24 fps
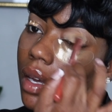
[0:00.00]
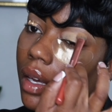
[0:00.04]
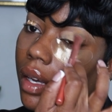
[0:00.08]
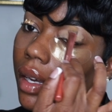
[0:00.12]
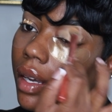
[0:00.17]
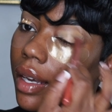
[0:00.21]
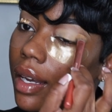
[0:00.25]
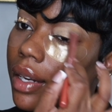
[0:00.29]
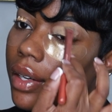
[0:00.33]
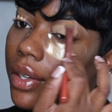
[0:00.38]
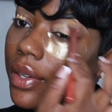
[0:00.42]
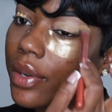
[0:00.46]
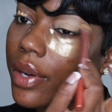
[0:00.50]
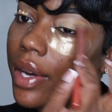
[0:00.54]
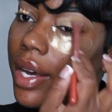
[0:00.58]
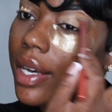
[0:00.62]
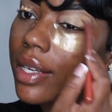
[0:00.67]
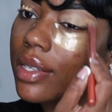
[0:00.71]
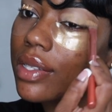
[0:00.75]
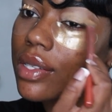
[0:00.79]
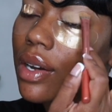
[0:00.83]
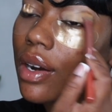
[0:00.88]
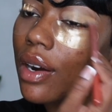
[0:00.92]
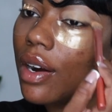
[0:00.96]
And you
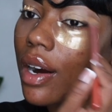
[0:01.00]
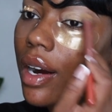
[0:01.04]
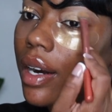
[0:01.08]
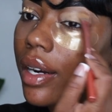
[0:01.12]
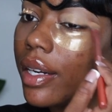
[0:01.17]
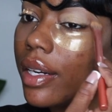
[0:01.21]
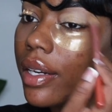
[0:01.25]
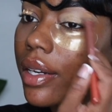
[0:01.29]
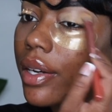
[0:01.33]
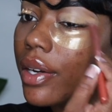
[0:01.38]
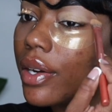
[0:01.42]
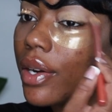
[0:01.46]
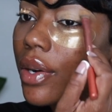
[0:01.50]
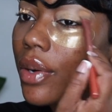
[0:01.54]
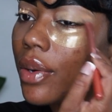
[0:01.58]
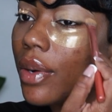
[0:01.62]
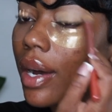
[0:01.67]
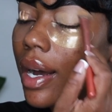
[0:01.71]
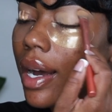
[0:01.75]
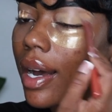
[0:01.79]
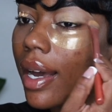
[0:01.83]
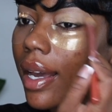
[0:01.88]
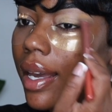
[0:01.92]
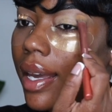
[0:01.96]
guys already know
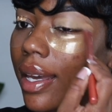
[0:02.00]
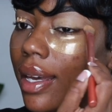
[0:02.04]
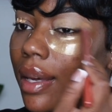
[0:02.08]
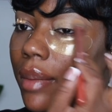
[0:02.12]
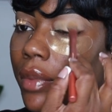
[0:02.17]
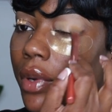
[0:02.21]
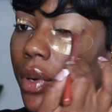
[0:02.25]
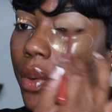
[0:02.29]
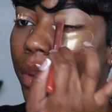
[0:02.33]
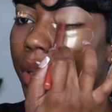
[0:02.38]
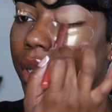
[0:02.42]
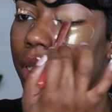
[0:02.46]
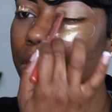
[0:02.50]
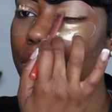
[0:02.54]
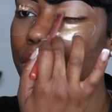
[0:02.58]
I am going